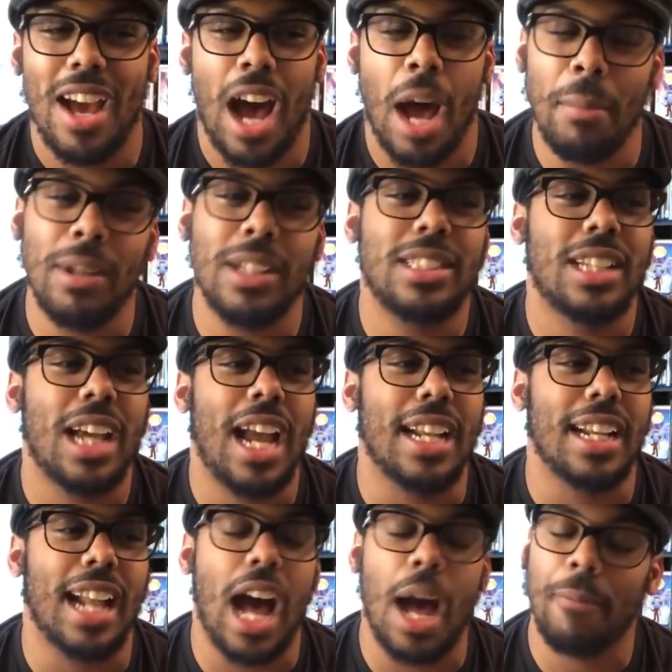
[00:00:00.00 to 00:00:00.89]
I'm
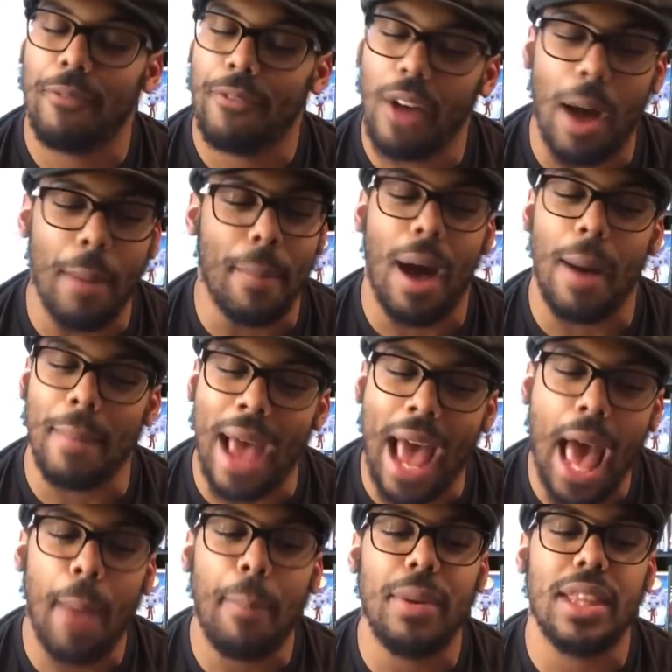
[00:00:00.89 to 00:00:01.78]
excited. I'm
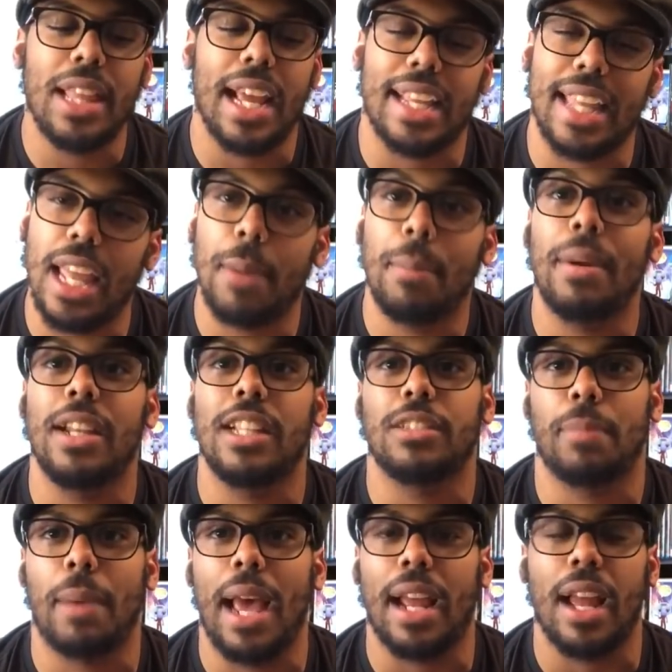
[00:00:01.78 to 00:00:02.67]
happy that Kingpin
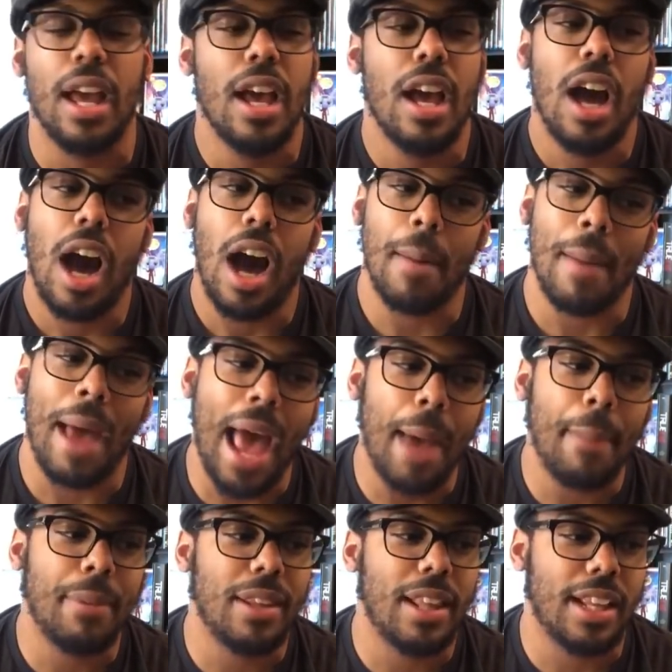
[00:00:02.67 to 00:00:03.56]
is back. I'm
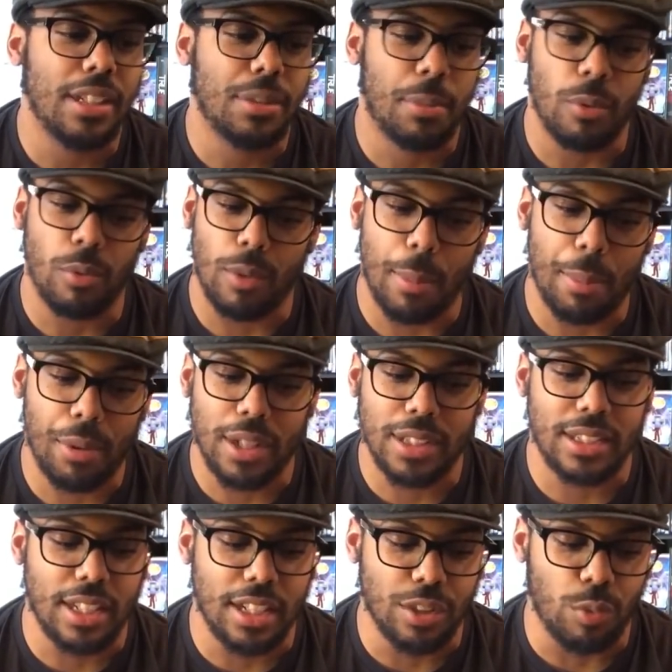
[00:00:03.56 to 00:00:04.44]
happy that he's
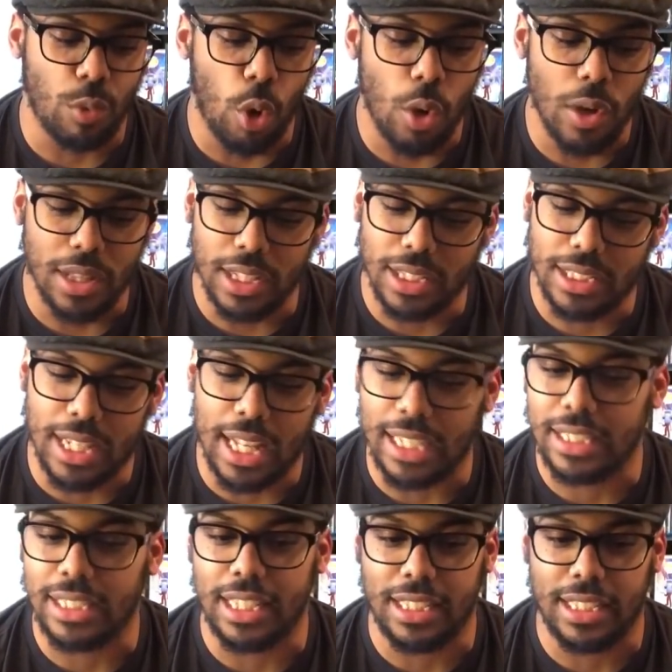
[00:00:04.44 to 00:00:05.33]
replacing his role in this
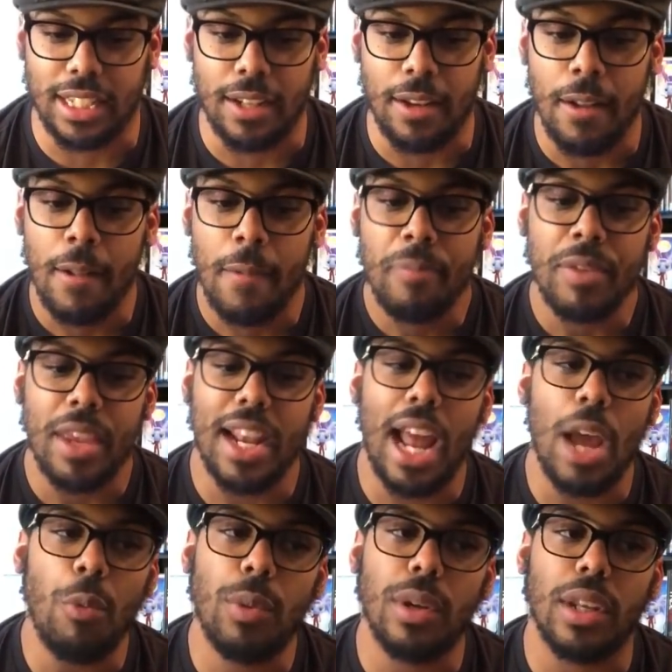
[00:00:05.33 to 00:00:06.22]
next season,
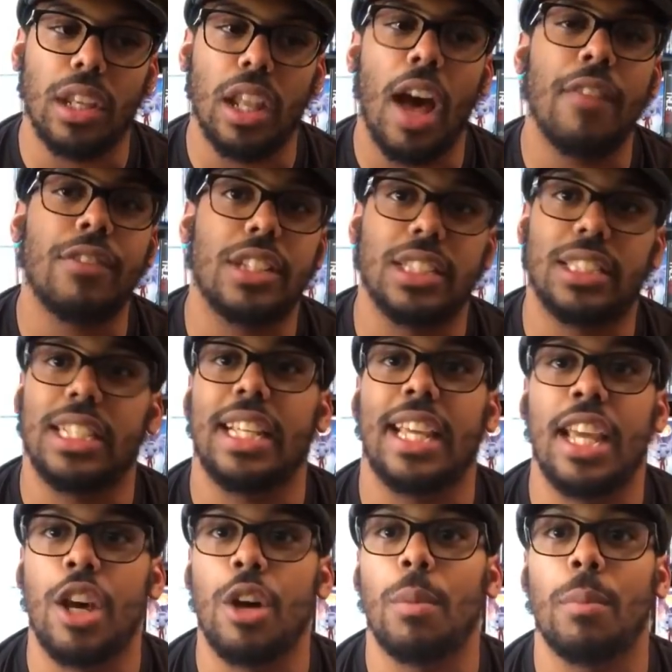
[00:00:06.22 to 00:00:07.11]
and I would love to
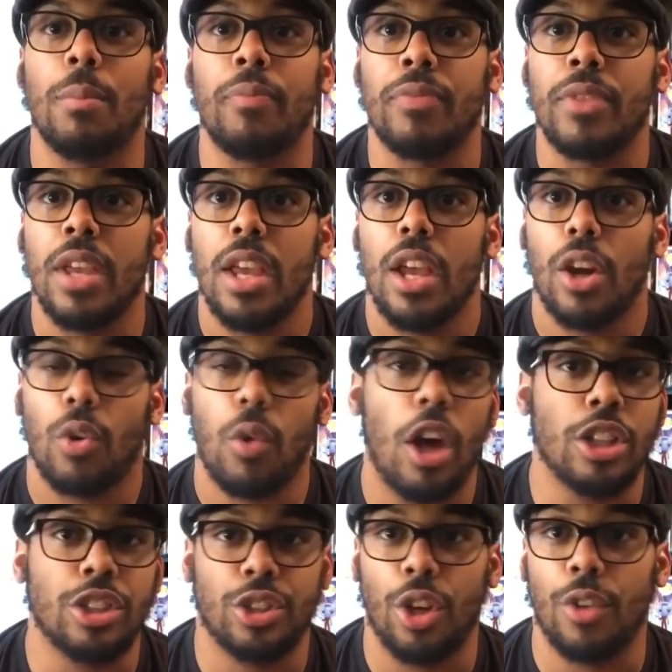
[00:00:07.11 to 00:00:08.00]
see him
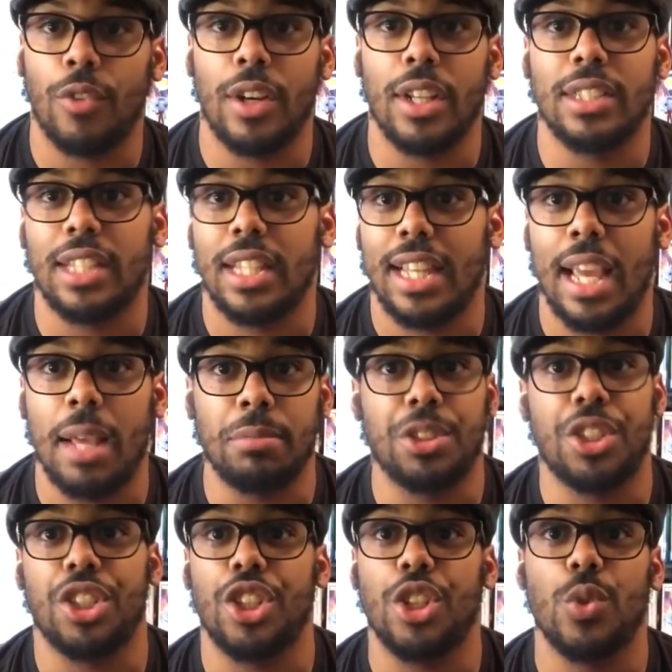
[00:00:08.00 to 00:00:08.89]
cross over into the
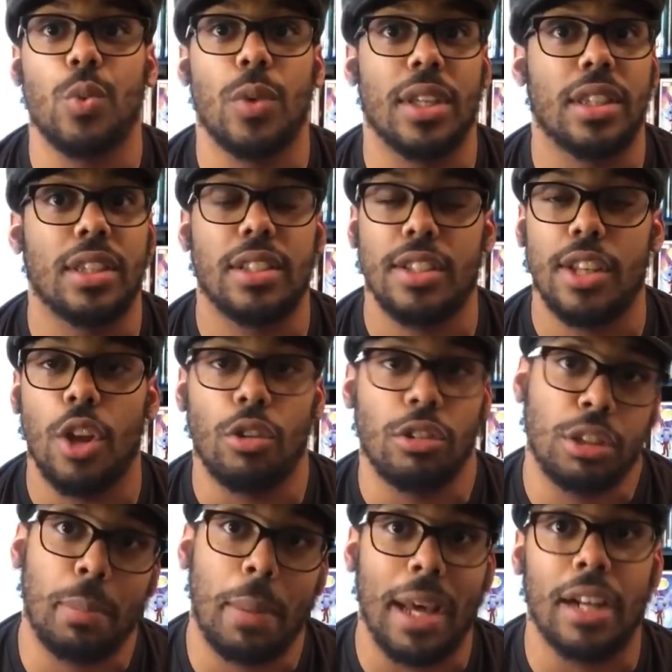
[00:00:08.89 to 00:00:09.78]
MCU with, you know,
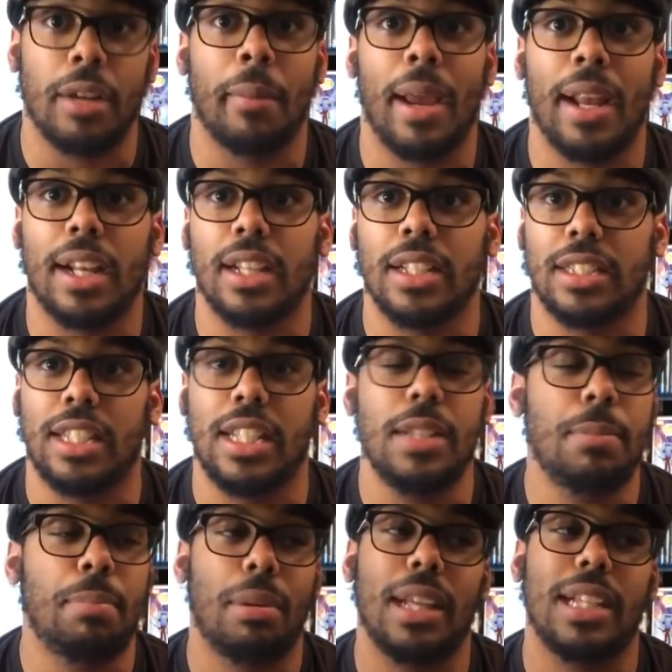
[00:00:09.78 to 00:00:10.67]
a Spider-Man, because
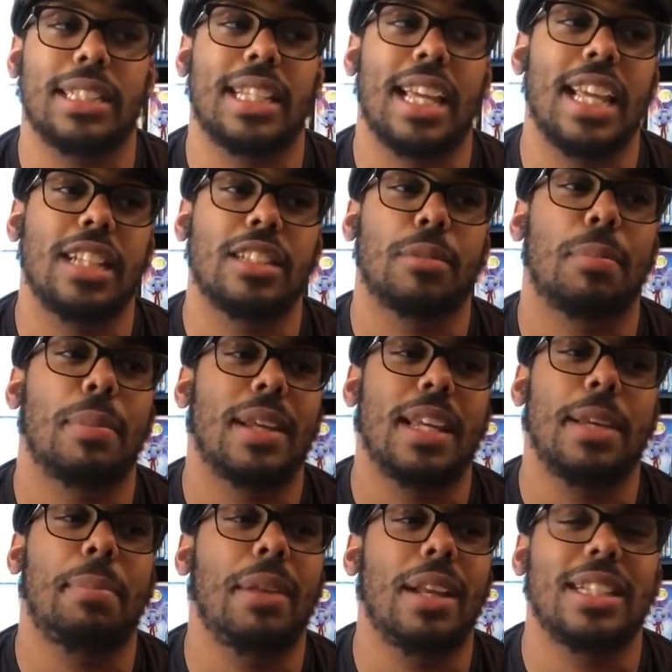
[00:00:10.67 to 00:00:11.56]
he plays
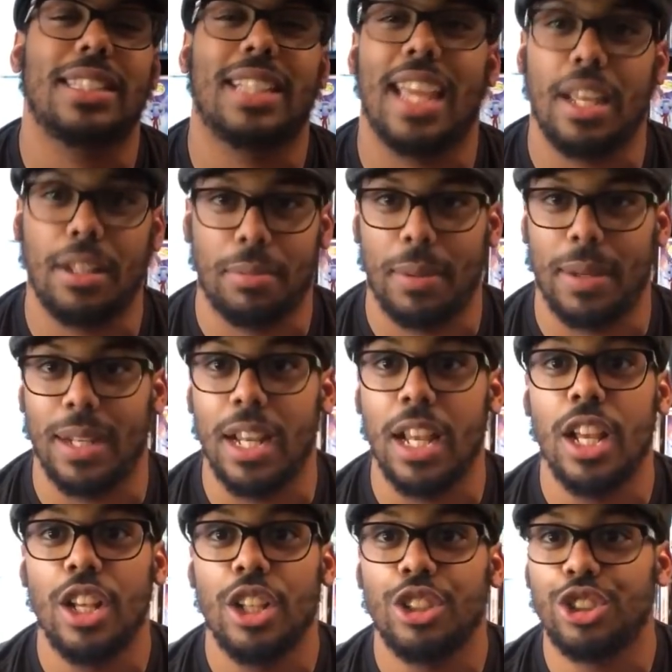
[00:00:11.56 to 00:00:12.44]
Kingpin
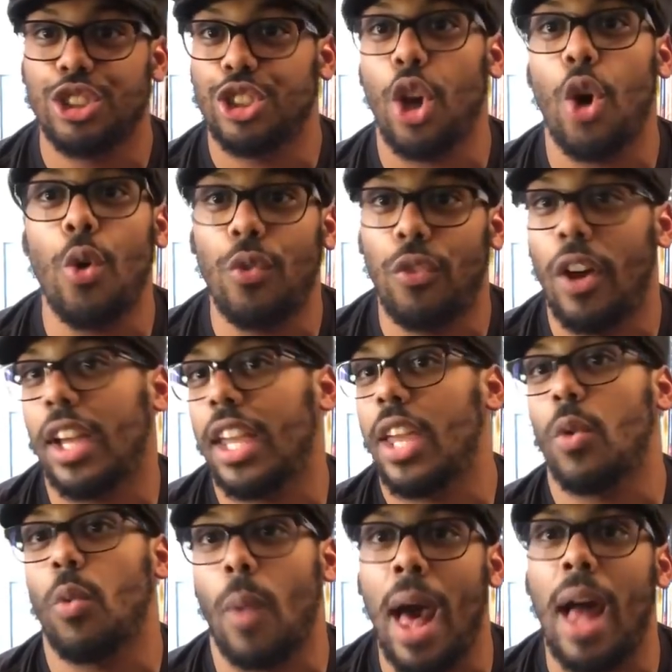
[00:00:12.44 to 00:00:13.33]
so
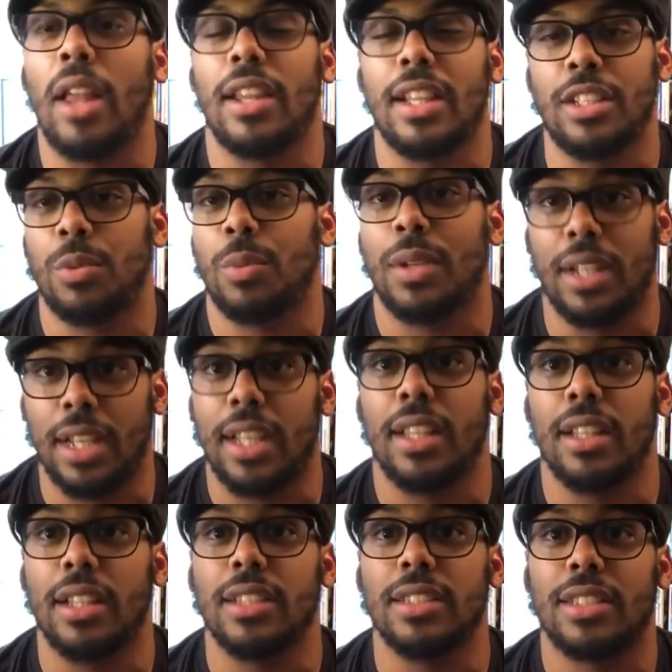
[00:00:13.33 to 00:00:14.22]
fucking well. It's
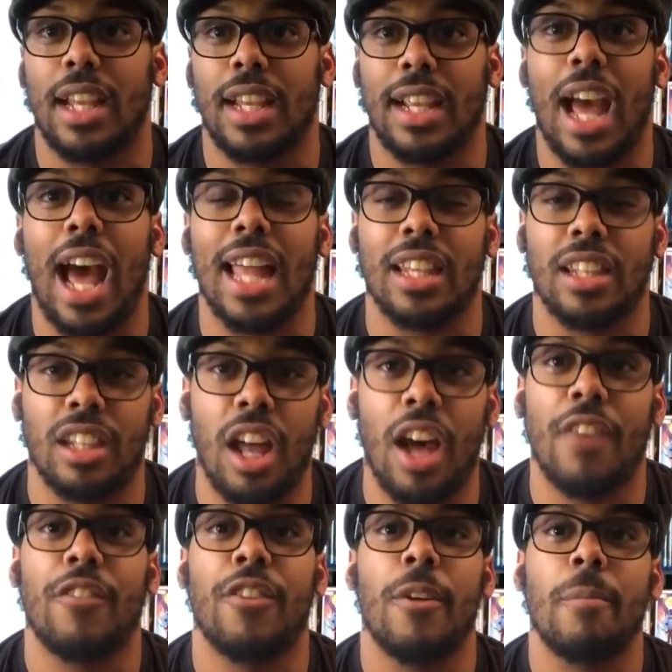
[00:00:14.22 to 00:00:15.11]
ridiculous. Like, I
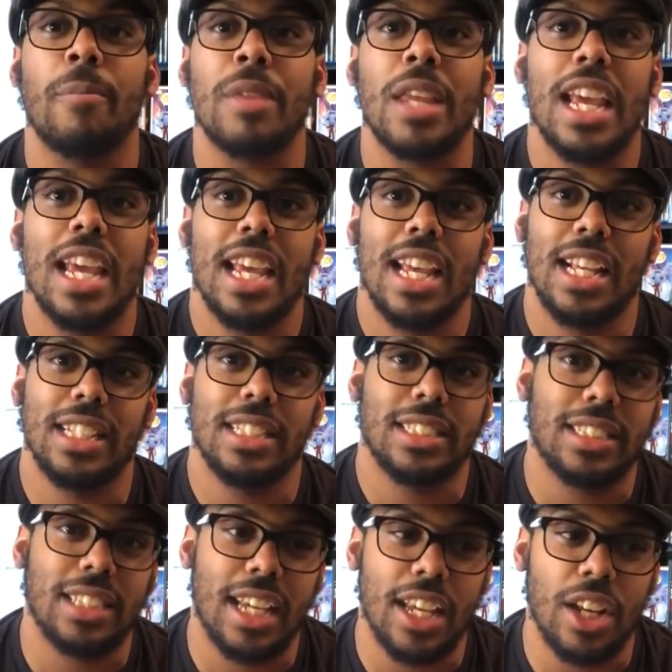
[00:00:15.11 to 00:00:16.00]
love
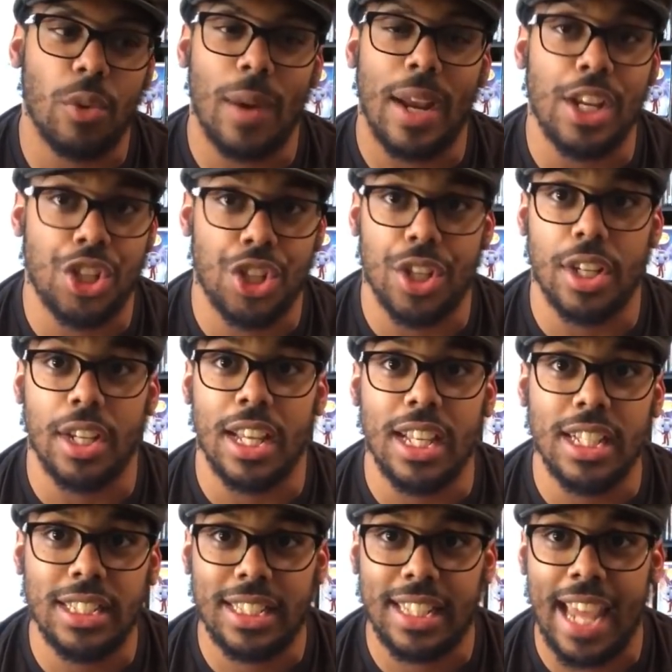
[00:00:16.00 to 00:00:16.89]
his iteration.
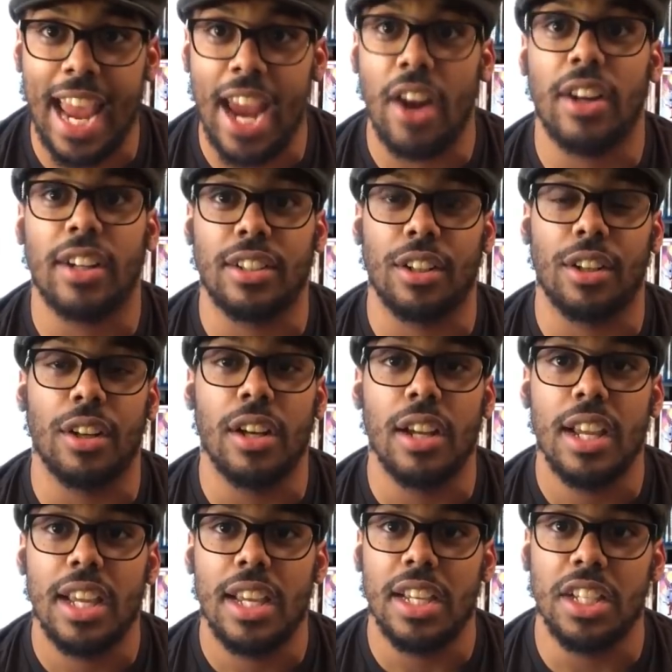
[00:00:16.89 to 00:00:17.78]
His character
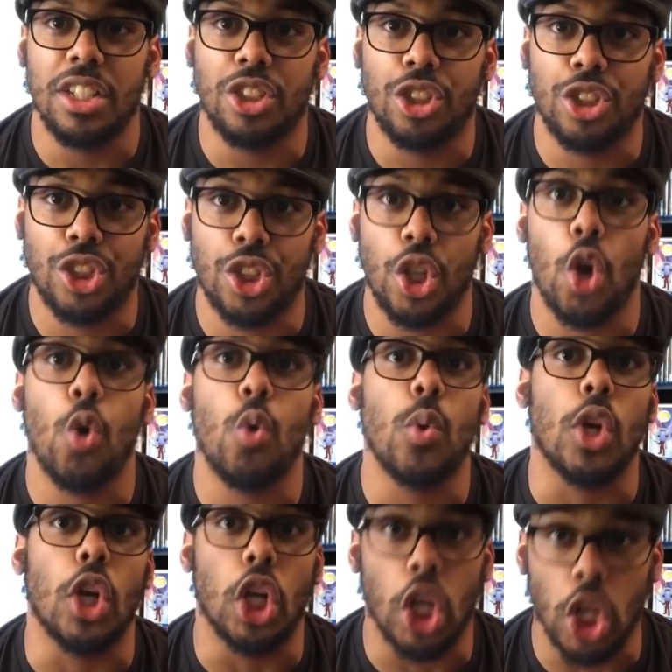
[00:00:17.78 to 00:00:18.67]
is
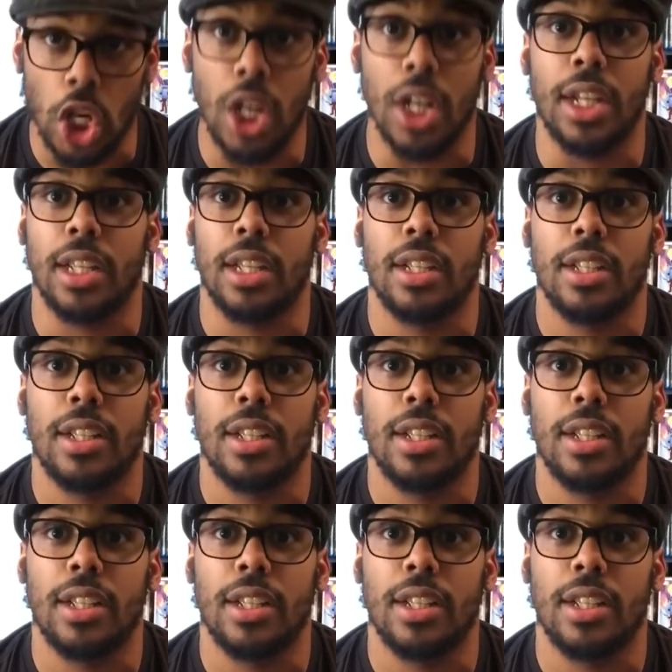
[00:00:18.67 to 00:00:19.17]
so good.